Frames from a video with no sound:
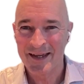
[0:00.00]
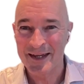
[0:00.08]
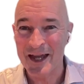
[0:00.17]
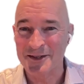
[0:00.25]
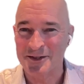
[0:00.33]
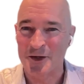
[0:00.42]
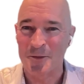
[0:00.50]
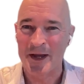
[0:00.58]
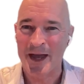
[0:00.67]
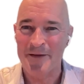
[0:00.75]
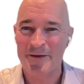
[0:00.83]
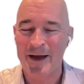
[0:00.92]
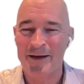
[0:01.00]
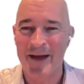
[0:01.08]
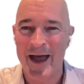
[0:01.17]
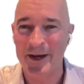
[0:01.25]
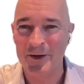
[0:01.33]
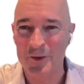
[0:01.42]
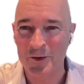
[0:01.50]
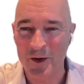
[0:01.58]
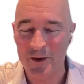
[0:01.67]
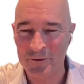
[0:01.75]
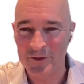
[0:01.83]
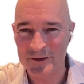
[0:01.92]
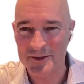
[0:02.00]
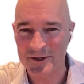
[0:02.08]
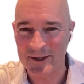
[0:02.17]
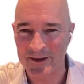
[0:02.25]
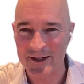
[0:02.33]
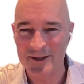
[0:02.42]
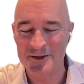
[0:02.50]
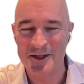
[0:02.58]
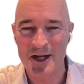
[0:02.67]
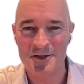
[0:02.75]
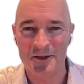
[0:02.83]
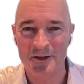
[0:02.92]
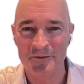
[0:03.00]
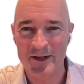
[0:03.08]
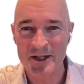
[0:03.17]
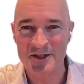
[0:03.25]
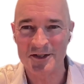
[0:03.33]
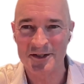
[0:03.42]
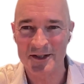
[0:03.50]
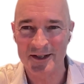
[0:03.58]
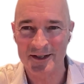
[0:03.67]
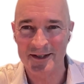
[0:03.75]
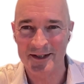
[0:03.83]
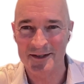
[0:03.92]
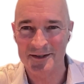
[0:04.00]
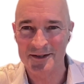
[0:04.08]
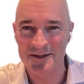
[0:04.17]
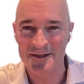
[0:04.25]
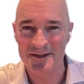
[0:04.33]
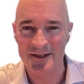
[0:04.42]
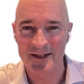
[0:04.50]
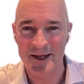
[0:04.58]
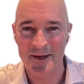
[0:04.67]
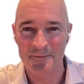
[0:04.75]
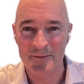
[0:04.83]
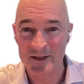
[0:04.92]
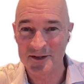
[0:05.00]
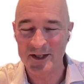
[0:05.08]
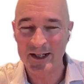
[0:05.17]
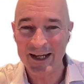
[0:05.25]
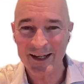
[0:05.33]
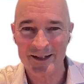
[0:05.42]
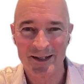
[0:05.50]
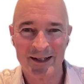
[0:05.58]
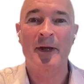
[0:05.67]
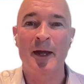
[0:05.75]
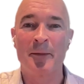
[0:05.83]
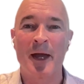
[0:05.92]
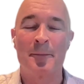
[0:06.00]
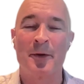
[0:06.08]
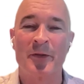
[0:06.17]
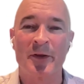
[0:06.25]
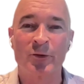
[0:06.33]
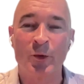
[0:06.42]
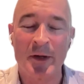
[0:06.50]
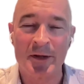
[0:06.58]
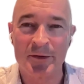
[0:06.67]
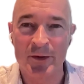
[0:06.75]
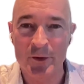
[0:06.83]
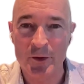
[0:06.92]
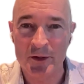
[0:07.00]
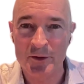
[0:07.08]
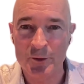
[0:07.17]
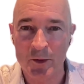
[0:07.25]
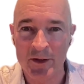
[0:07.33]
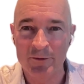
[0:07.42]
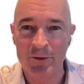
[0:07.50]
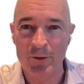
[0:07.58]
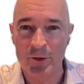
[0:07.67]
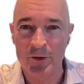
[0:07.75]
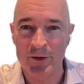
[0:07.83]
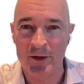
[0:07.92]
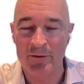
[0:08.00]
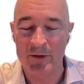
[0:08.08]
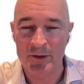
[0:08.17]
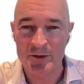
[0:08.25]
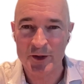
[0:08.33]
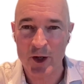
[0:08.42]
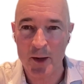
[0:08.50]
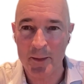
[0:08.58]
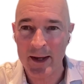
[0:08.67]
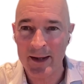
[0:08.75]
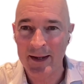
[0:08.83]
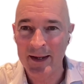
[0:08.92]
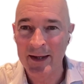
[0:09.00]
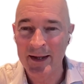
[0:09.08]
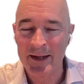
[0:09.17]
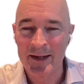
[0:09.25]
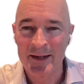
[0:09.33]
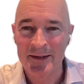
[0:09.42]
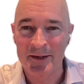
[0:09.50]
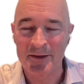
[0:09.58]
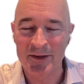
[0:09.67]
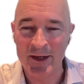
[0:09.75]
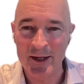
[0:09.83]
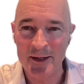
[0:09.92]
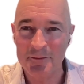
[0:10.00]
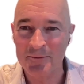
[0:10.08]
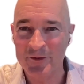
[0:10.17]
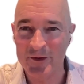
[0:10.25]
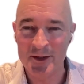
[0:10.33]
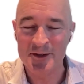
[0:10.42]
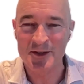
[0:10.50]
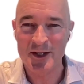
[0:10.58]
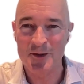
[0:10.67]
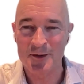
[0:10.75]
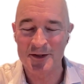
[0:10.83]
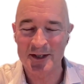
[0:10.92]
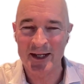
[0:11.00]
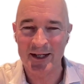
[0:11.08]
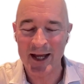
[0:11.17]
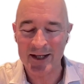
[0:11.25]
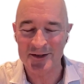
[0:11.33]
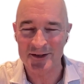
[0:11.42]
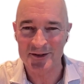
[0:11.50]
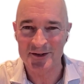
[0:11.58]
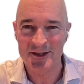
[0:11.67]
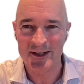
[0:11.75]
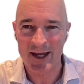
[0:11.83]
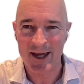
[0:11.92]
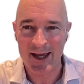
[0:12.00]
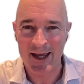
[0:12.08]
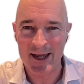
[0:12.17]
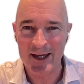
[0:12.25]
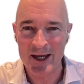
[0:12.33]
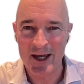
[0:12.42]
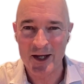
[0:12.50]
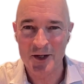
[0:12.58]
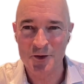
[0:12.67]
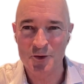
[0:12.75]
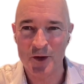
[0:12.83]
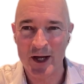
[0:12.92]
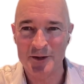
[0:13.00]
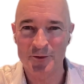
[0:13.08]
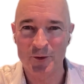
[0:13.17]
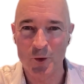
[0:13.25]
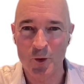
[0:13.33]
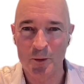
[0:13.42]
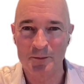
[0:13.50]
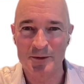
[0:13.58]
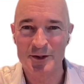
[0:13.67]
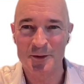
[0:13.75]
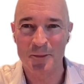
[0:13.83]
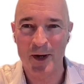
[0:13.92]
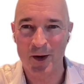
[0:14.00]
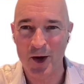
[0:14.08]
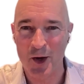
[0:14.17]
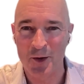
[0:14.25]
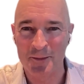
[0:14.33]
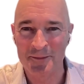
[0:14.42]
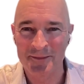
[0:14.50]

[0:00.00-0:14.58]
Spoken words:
Yes, so we have our annual conference at the International Convention Centre, that's in Sydney, coming up on the 23rd and 24th of October. The theme for this year is Connected Today, Transform Tomorrow.